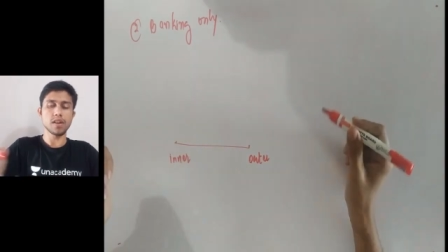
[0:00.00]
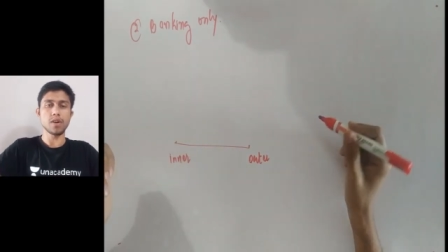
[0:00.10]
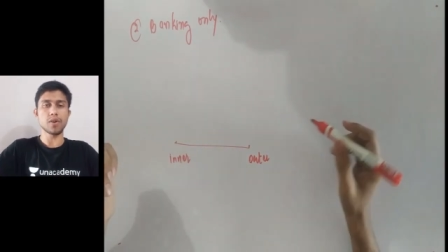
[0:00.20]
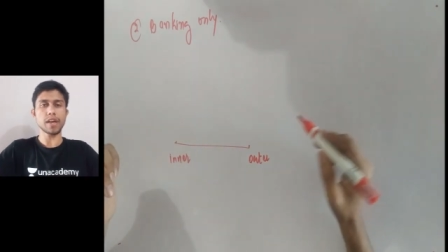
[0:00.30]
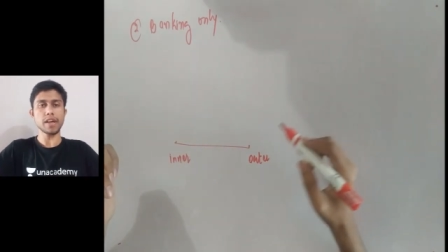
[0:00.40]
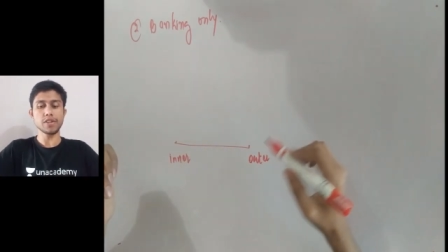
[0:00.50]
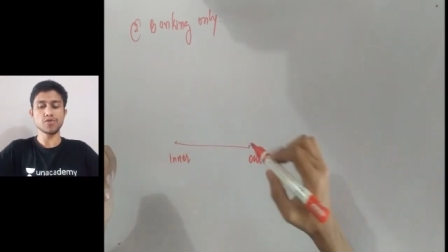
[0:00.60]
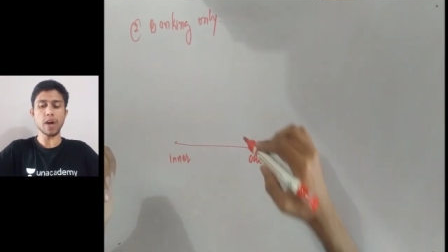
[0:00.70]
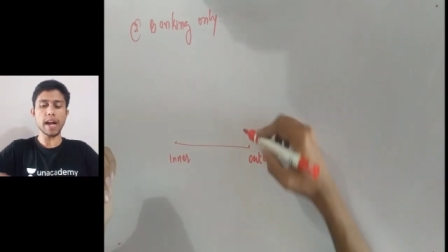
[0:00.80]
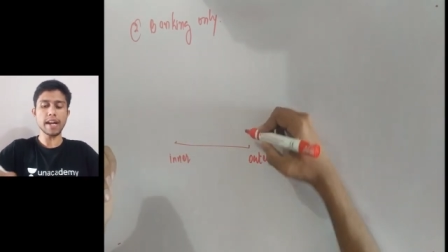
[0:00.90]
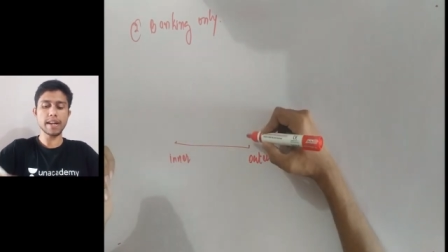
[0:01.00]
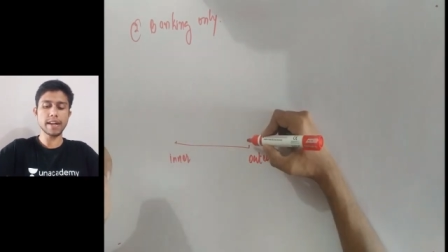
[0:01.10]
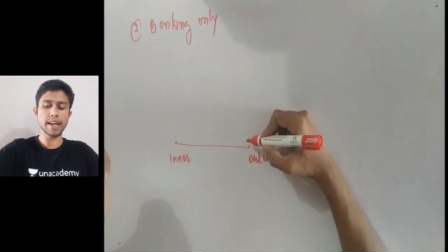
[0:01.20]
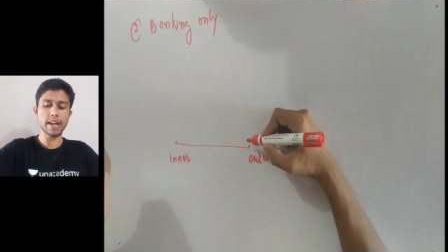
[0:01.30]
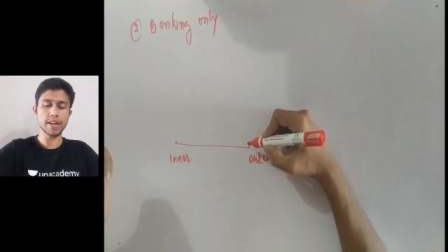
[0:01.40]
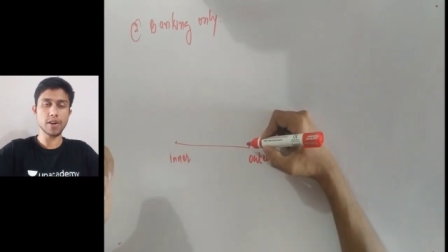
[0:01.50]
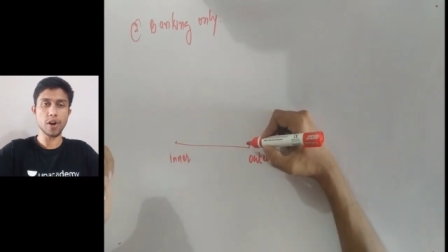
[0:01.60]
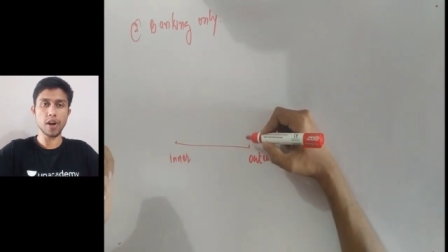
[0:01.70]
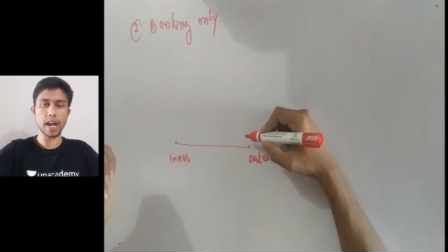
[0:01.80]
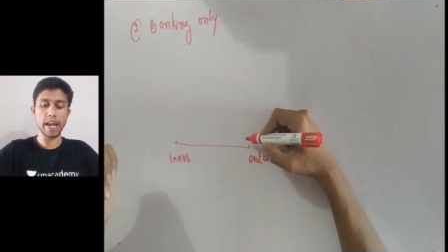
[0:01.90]
Okay, so I'll tilt
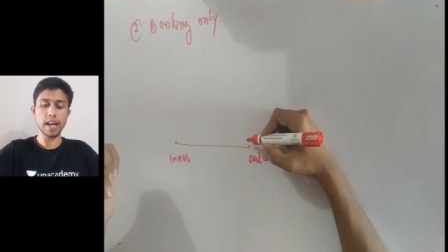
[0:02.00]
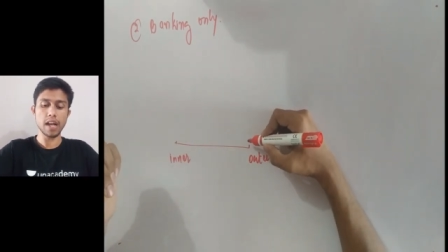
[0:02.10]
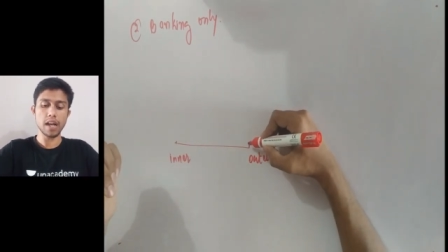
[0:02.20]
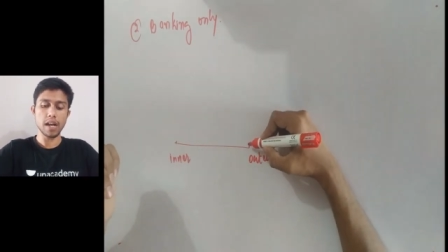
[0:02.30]
or I'll